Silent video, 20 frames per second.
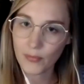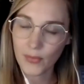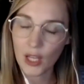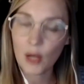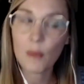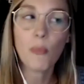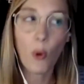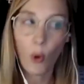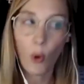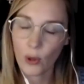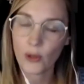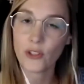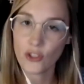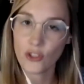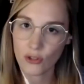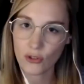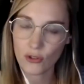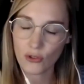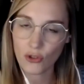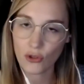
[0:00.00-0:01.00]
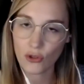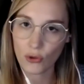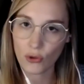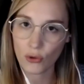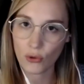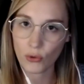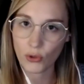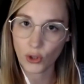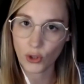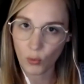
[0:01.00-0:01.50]
important
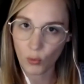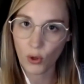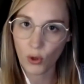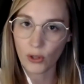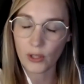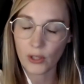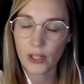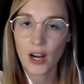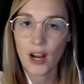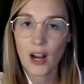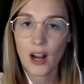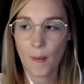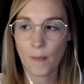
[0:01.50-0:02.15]
to your work.